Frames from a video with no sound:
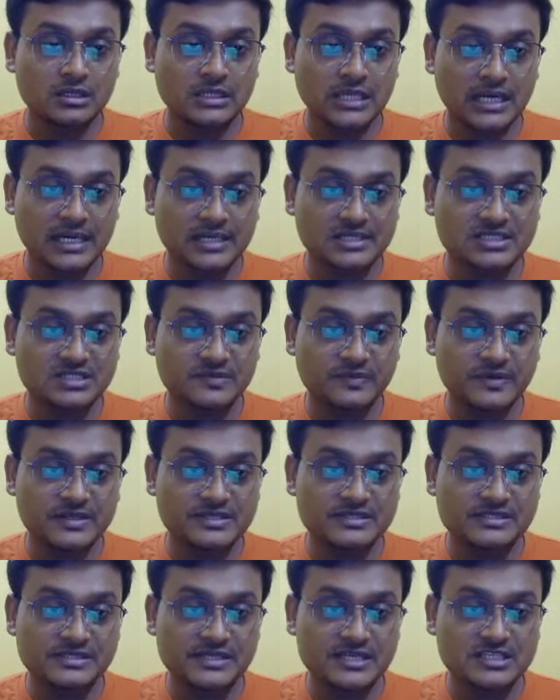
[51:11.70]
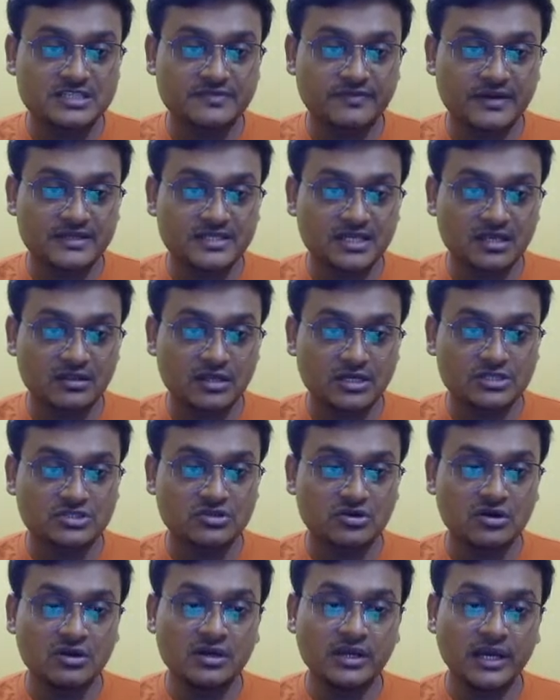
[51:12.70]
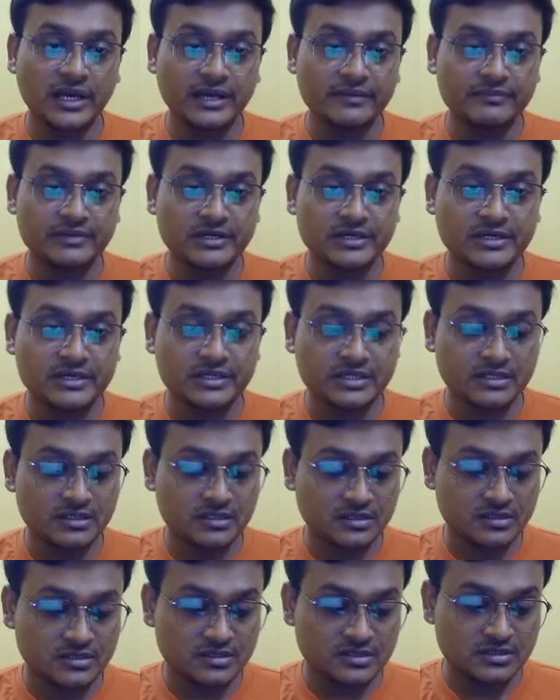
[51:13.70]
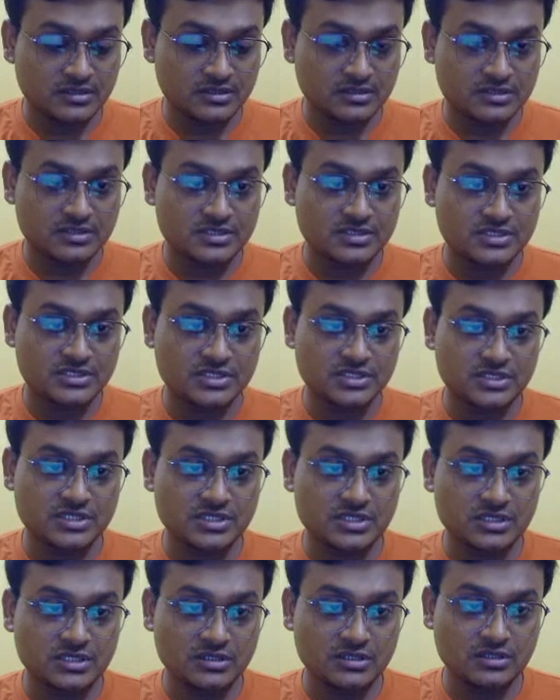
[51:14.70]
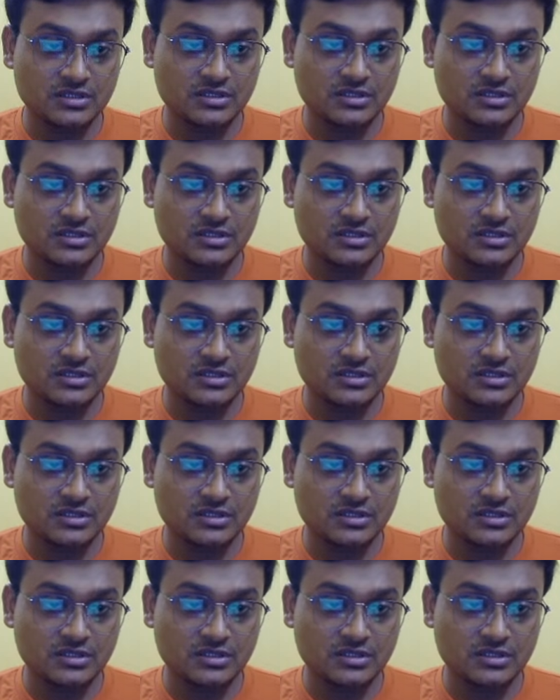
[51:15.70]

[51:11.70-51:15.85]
third space DS Fraser, that is wrong. Hybridity C,